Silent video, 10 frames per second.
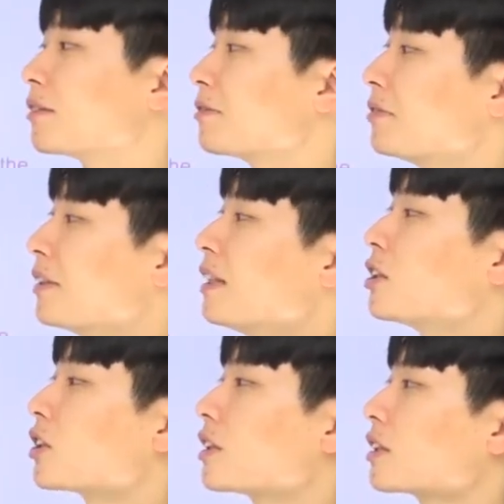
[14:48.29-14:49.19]

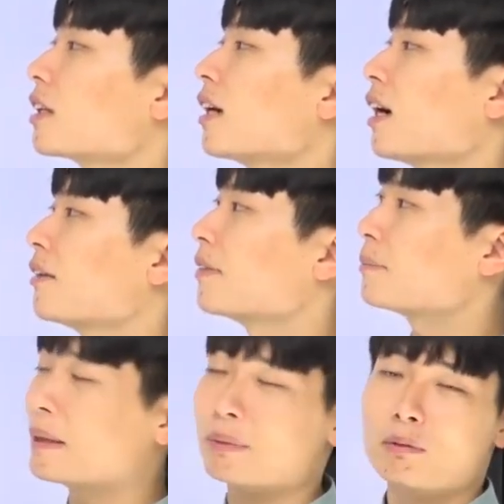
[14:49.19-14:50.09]
features of a
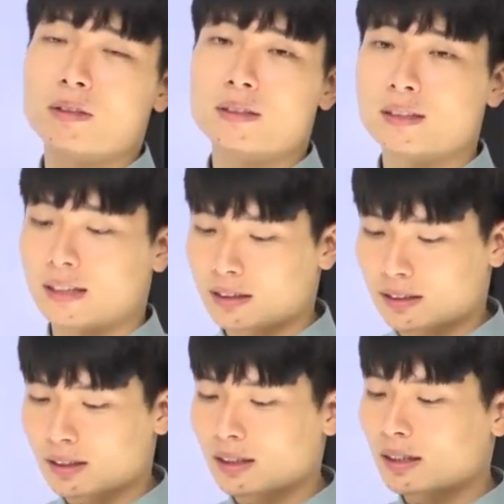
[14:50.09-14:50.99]
paper 1 text.